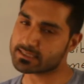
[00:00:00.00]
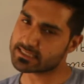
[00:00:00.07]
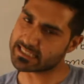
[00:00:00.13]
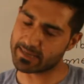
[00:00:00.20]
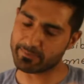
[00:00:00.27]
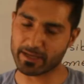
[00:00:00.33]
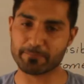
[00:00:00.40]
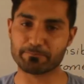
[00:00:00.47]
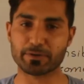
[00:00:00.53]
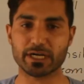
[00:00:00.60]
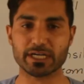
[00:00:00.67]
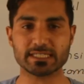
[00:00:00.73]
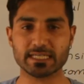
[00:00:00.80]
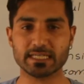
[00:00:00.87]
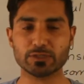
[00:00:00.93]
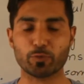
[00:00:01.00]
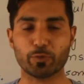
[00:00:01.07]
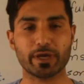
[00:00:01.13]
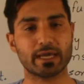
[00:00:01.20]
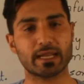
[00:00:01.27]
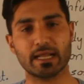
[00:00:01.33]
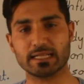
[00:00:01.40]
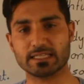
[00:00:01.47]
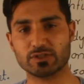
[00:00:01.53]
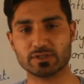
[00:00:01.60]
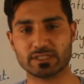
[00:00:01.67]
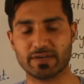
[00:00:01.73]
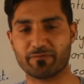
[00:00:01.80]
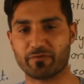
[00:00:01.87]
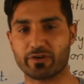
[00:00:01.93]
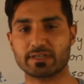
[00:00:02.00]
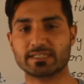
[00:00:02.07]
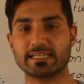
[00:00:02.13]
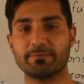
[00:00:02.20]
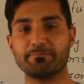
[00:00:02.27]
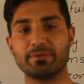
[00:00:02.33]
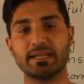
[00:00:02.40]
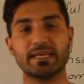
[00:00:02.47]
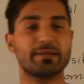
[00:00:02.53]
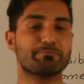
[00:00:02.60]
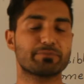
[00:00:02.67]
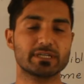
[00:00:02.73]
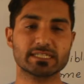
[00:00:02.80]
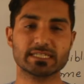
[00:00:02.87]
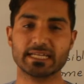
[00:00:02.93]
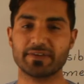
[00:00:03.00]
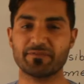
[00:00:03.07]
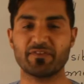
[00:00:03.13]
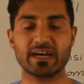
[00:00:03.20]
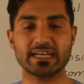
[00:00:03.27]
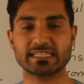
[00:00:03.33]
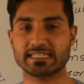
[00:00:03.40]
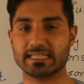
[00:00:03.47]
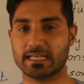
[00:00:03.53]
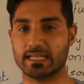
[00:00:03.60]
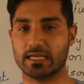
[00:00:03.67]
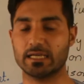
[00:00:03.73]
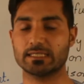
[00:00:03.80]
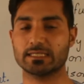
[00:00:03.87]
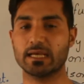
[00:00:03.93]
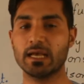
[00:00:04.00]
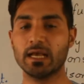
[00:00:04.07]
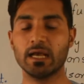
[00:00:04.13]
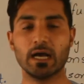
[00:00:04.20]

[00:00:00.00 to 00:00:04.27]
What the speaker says: Same in present. We can also say, for example, in present, if I said it,